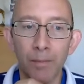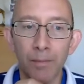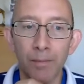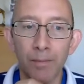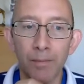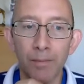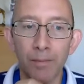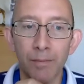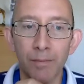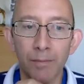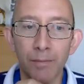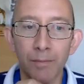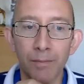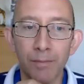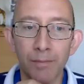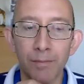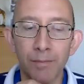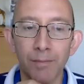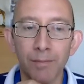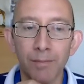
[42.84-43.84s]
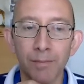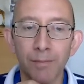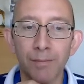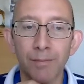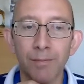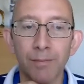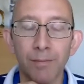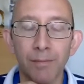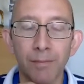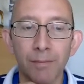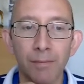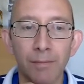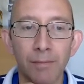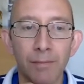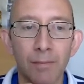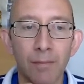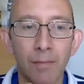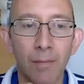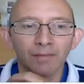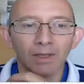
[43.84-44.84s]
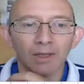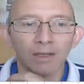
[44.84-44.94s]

(silence)